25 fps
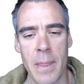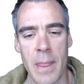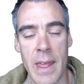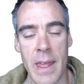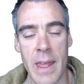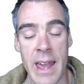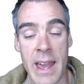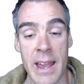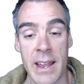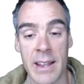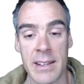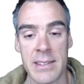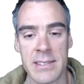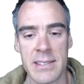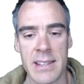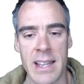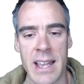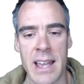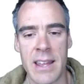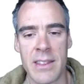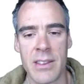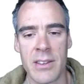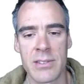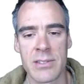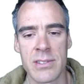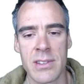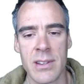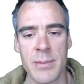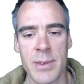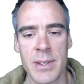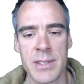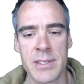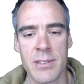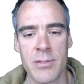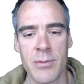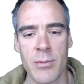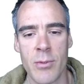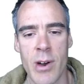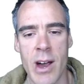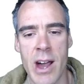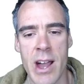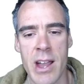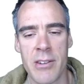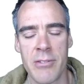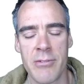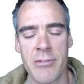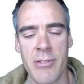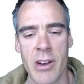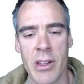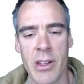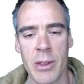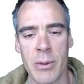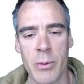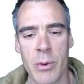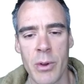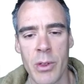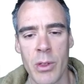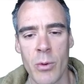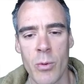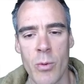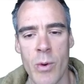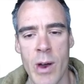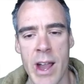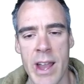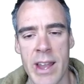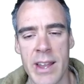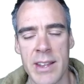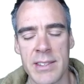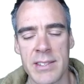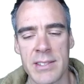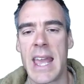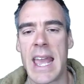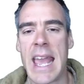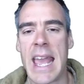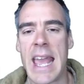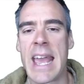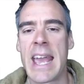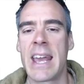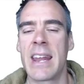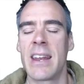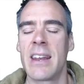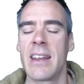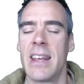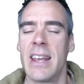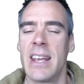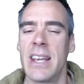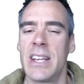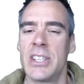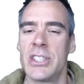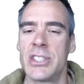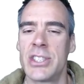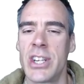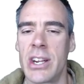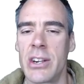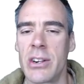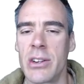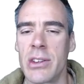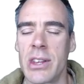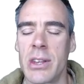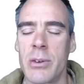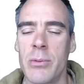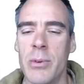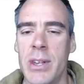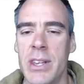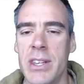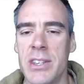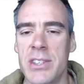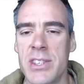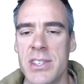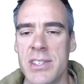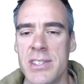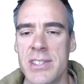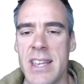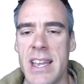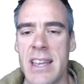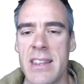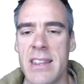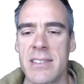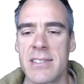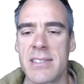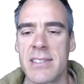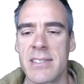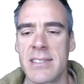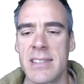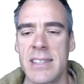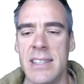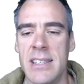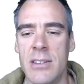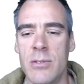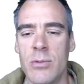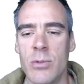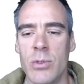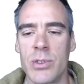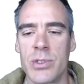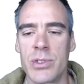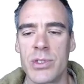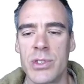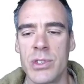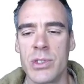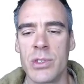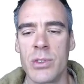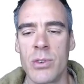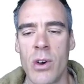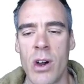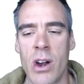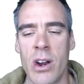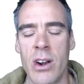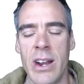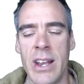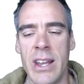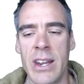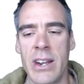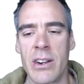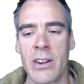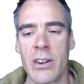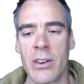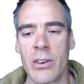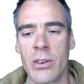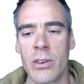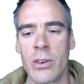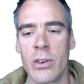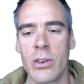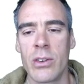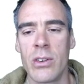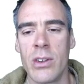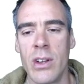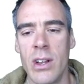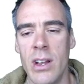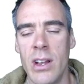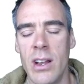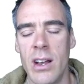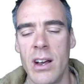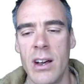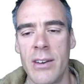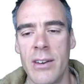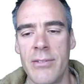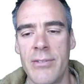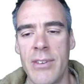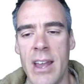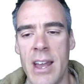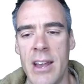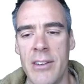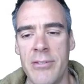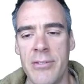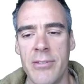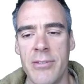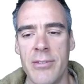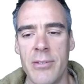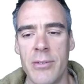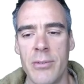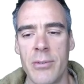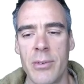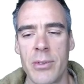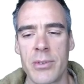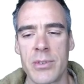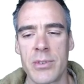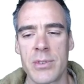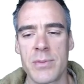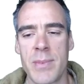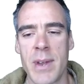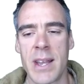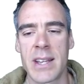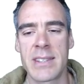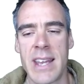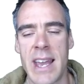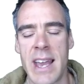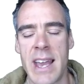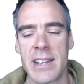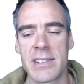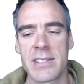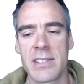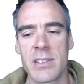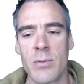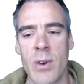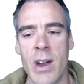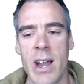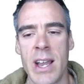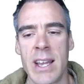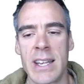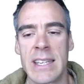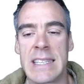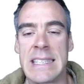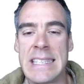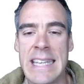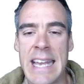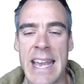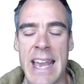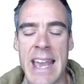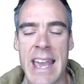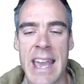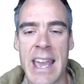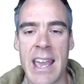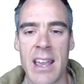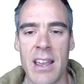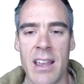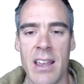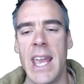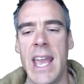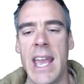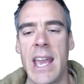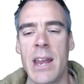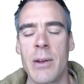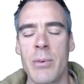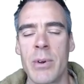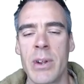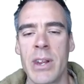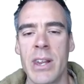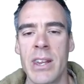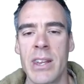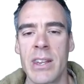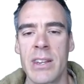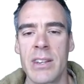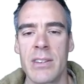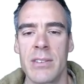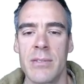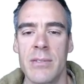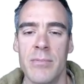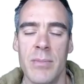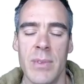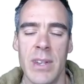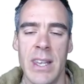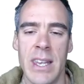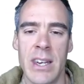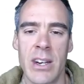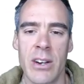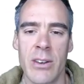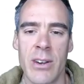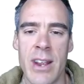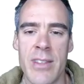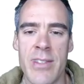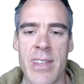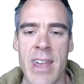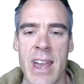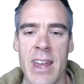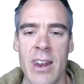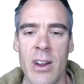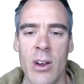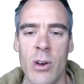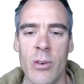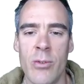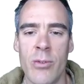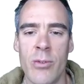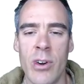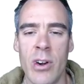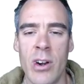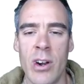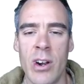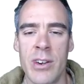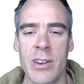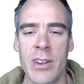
x and those limits of y falling where the y is. And generally we can just say this is equal to our integral of f with respect to x and y dA and we're going to integrate that over our